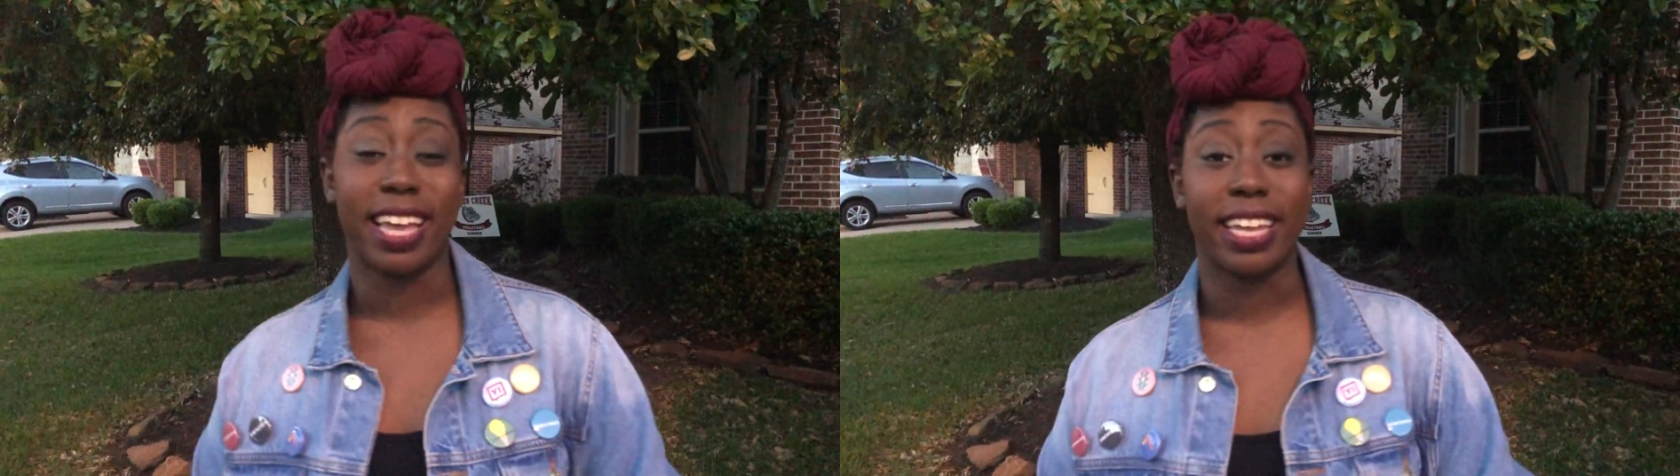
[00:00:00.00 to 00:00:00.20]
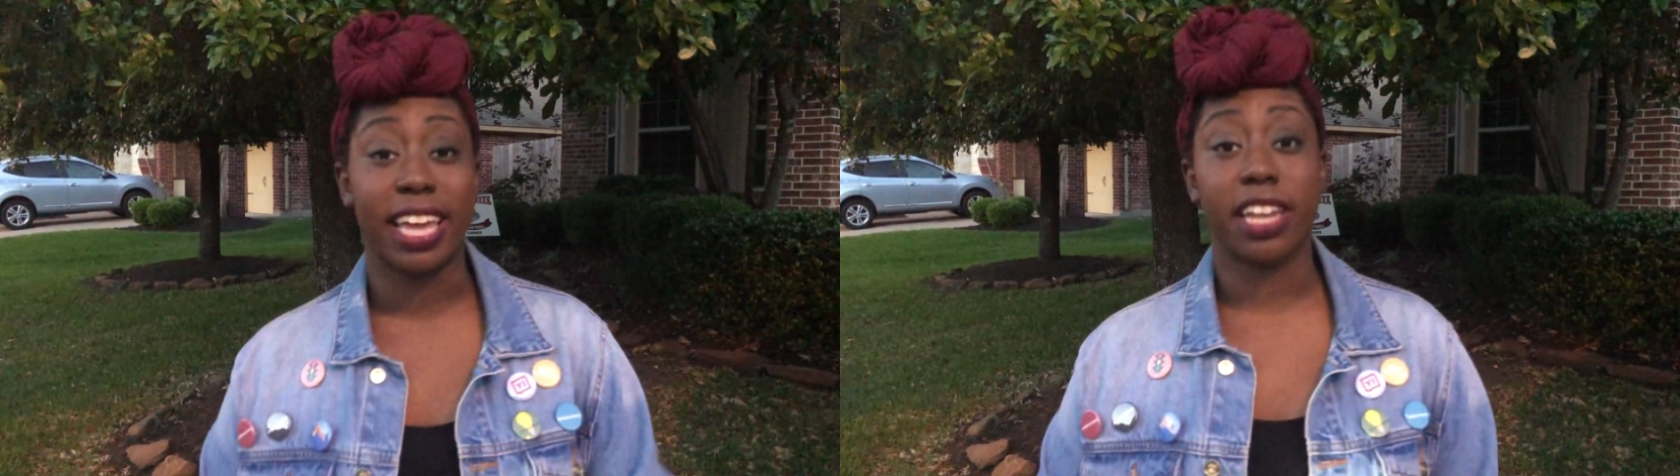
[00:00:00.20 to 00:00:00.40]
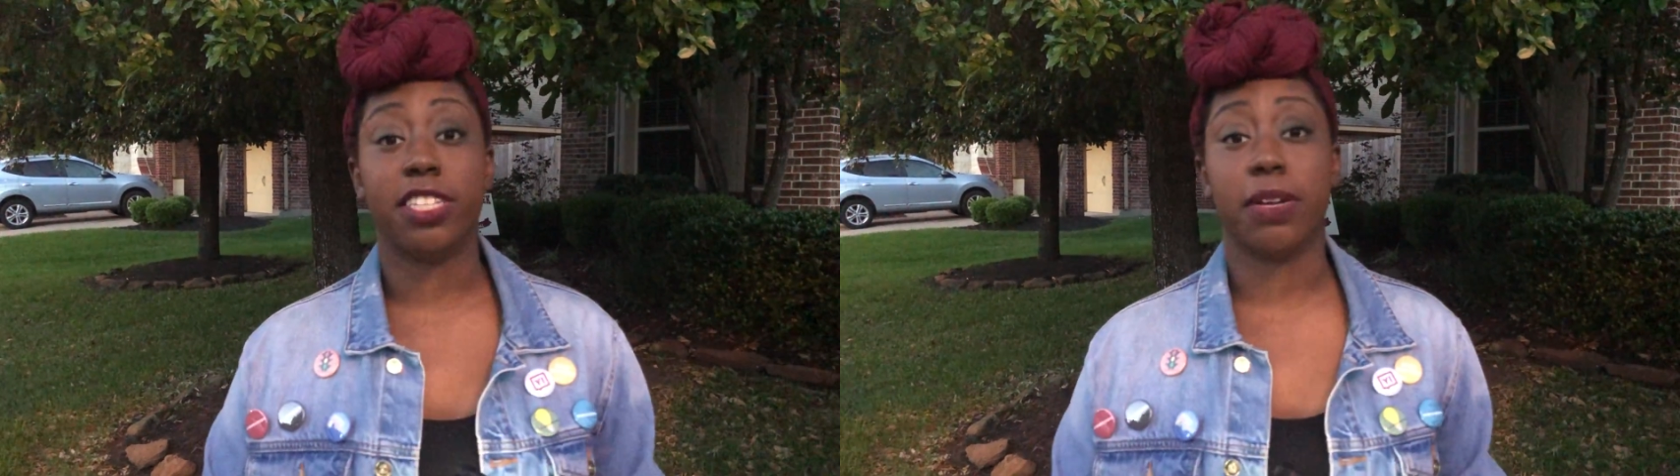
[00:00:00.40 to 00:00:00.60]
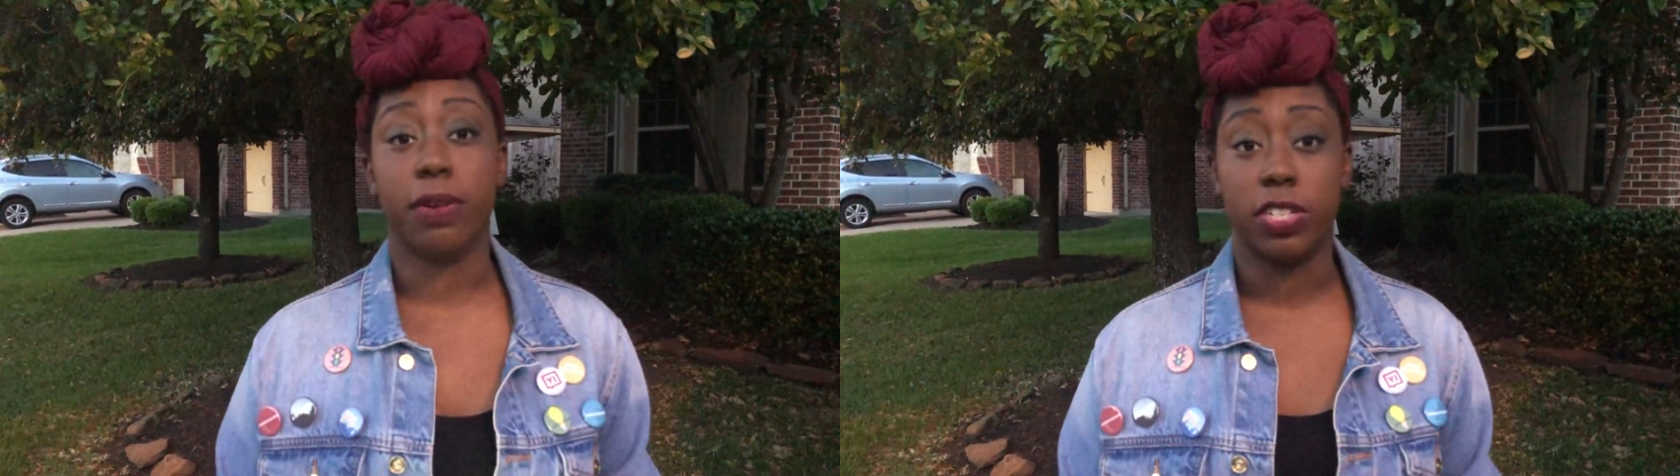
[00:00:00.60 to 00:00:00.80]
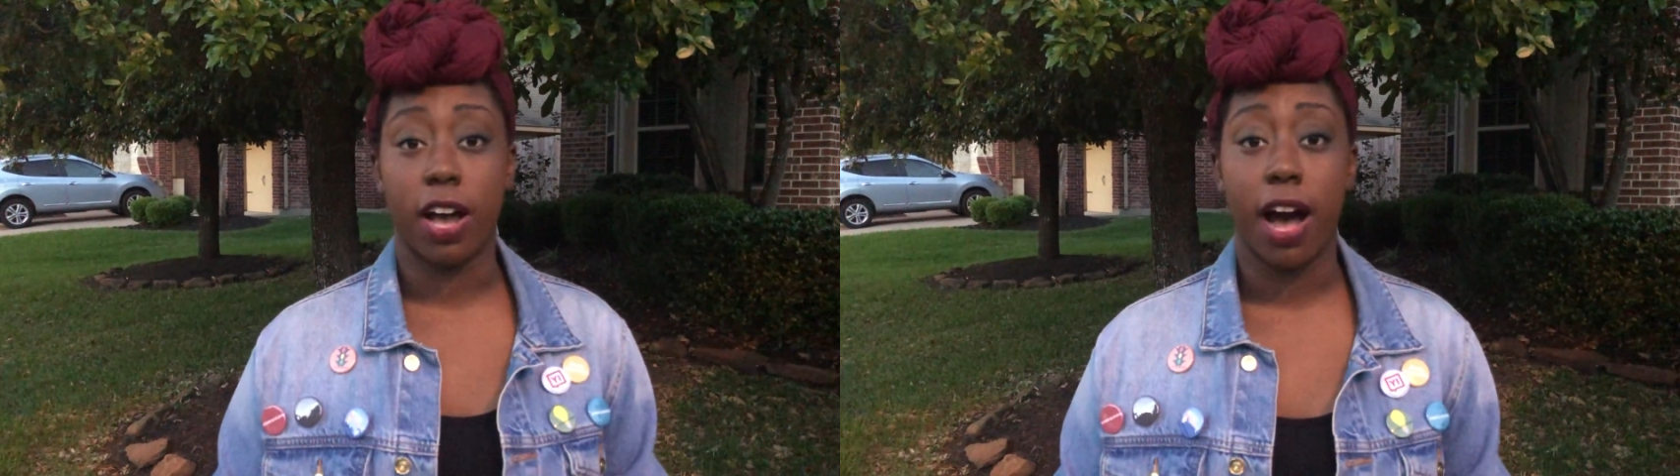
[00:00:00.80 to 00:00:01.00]
and get into
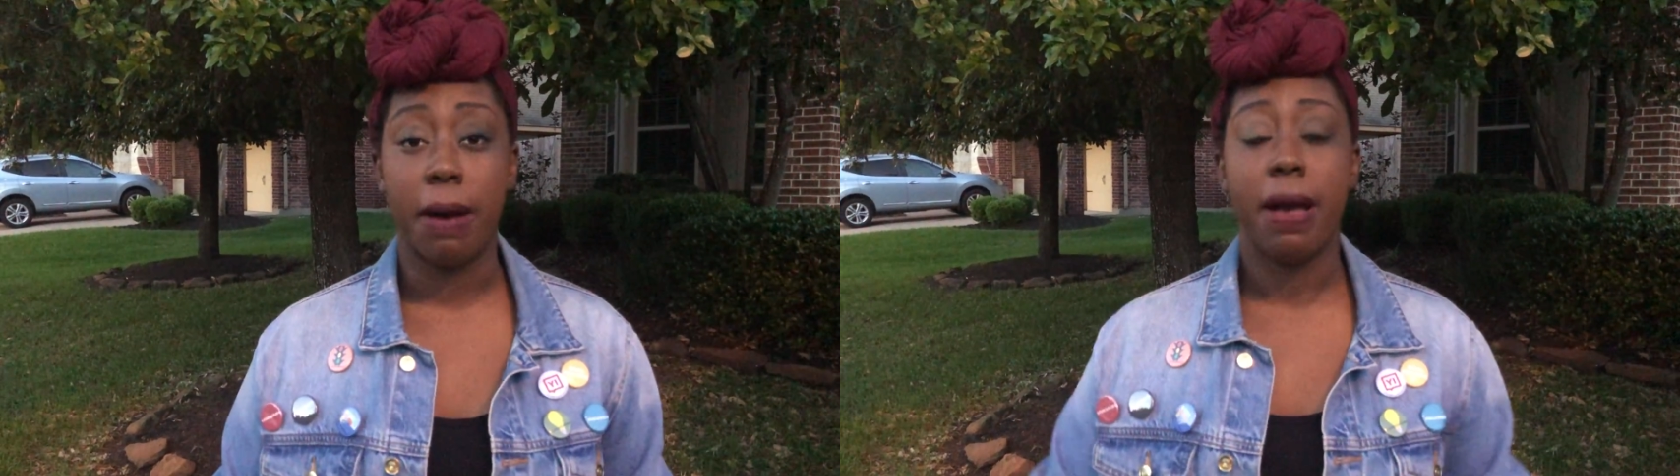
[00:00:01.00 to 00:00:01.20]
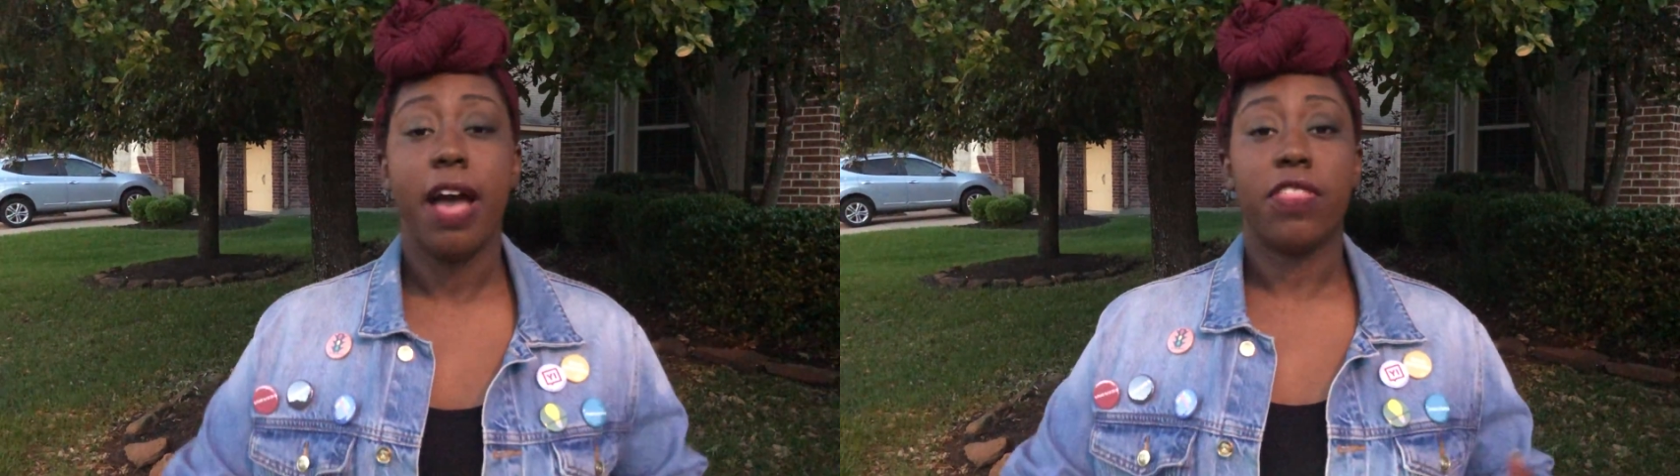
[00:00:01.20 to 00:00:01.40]
a job